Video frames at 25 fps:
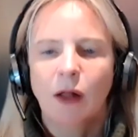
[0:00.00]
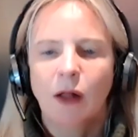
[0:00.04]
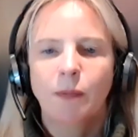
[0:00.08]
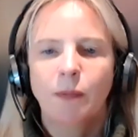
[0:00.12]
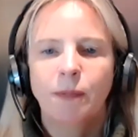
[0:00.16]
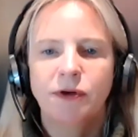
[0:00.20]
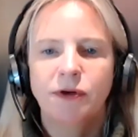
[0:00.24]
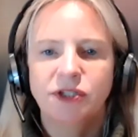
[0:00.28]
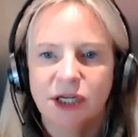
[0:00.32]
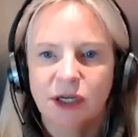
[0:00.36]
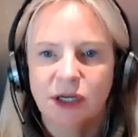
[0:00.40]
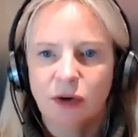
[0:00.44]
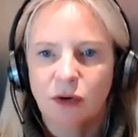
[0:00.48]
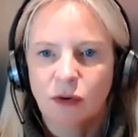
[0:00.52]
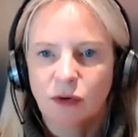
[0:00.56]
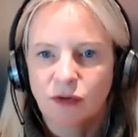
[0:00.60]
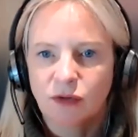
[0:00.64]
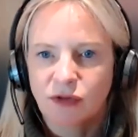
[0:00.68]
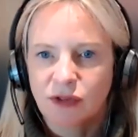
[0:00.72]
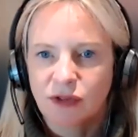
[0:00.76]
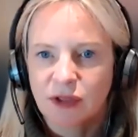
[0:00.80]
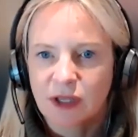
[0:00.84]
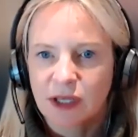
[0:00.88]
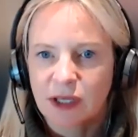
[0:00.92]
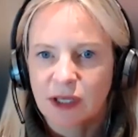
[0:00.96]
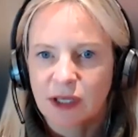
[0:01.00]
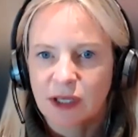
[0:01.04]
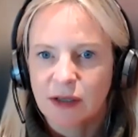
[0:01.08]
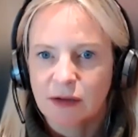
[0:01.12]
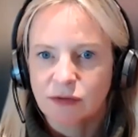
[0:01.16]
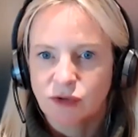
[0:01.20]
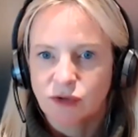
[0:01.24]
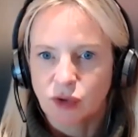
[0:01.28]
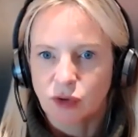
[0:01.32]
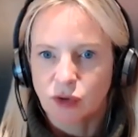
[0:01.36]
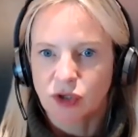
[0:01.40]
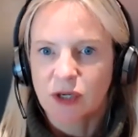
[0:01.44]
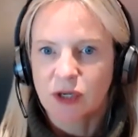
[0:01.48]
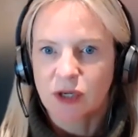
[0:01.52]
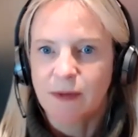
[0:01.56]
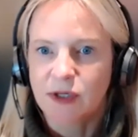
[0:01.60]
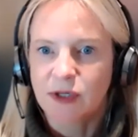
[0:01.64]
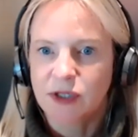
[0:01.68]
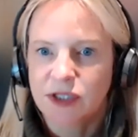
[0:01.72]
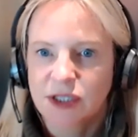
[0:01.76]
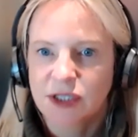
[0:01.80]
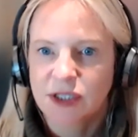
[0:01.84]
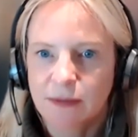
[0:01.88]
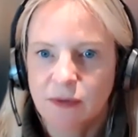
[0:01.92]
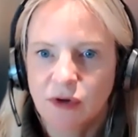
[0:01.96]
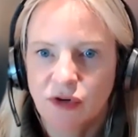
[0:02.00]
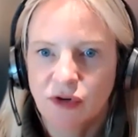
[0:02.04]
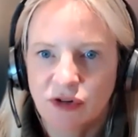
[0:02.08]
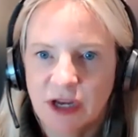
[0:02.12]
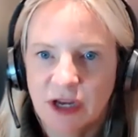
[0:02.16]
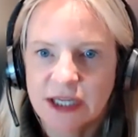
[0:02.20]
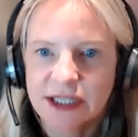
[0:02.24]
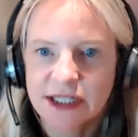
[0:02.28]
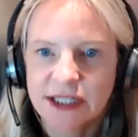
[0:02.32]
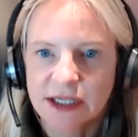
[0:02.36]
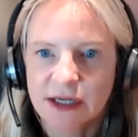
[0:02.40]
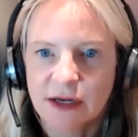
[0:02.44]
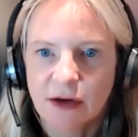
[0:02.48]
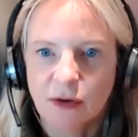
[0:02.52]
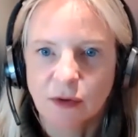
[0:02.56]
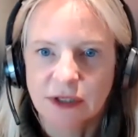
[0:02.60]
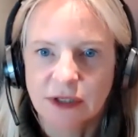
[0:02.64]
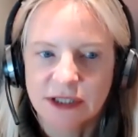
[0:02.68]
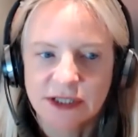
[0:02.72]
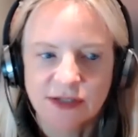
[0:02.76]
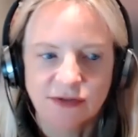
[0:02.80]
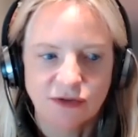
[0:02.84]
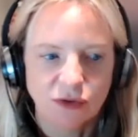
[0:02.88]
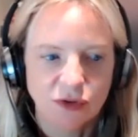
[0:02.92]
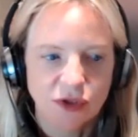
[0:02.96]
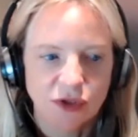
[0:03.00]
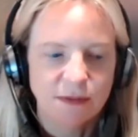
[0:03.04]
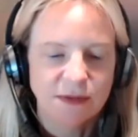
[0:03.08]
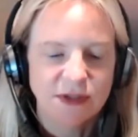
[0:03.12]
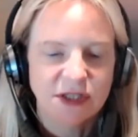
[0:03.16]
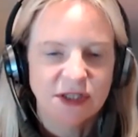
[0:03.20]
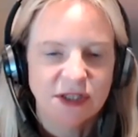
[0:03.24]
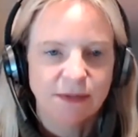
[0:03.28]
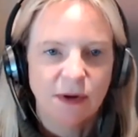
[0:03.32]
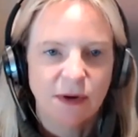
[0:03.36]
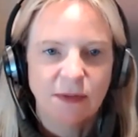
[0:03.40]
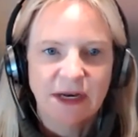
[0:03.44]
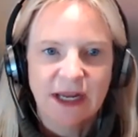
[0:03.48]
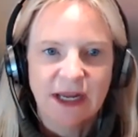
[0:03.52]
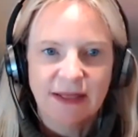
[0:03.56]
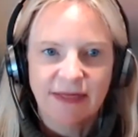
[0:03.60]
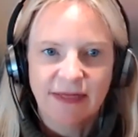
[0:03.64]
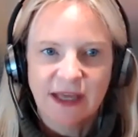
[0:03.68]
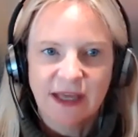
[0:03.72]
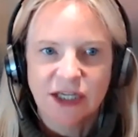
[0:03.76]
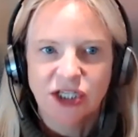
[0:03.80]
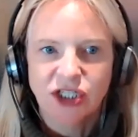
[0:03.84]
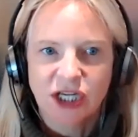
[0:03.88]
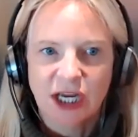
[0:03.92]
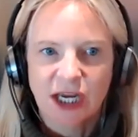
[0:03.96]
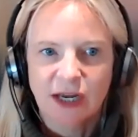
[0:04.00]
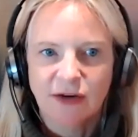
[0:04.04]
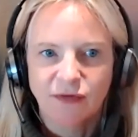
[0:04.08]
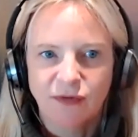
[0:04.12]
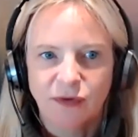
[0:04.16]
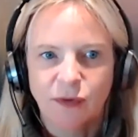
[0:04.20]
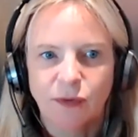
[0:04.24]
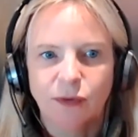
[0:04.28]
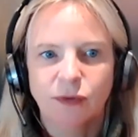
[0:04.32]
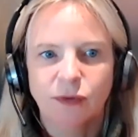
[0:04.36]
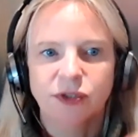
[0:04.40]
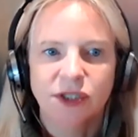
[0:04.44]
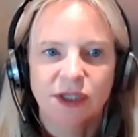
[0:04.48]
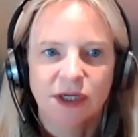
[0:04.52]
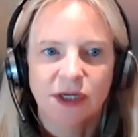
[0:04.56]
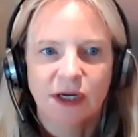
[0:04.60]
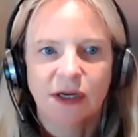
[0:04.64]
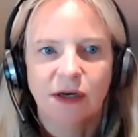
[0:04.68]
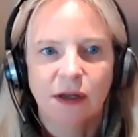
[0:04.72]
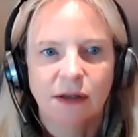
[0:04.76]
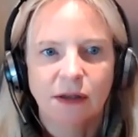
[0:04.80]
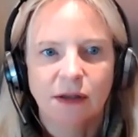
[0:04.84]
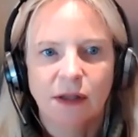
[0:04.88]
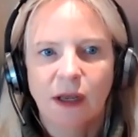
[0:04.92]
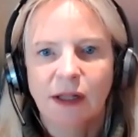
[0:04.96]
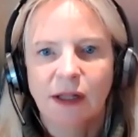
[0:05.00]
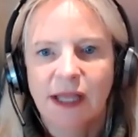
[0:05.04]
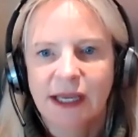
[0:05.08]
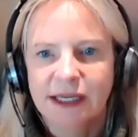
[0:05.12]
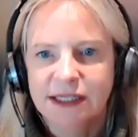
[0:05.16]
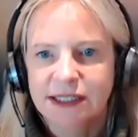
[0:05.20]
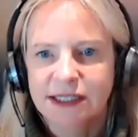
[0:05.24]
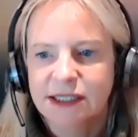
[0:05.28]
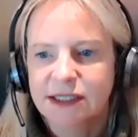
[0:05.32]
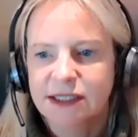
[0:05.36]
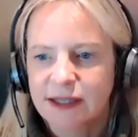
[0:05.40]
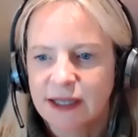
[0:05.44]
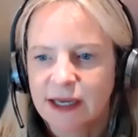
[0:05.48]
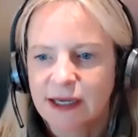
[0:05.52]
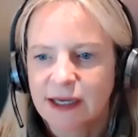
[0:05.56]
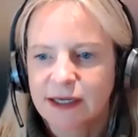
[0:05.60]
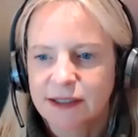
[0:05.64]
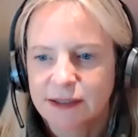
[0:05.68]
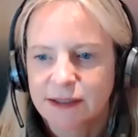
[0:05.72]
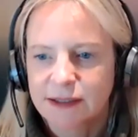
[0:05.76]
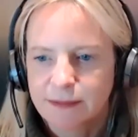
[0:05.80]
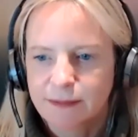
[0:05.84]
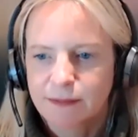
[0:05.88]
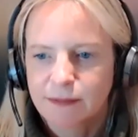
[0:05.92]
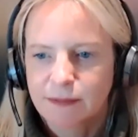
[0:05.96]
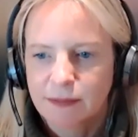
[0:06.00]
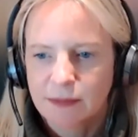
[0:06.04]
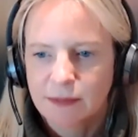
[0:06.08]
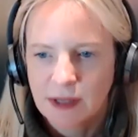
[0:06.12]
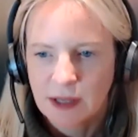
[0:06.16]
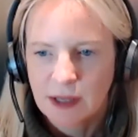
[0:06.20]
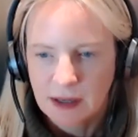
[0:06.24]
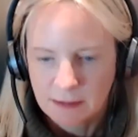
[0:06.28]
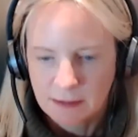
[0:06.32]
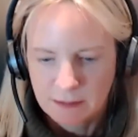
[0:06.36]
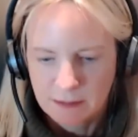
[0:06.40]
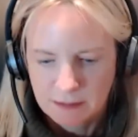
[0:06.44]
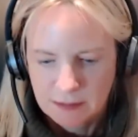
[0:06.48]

put it on the documents. I'm creating a whole list of documents at the moment in that shared folder, and I'll add it to that. Yeah.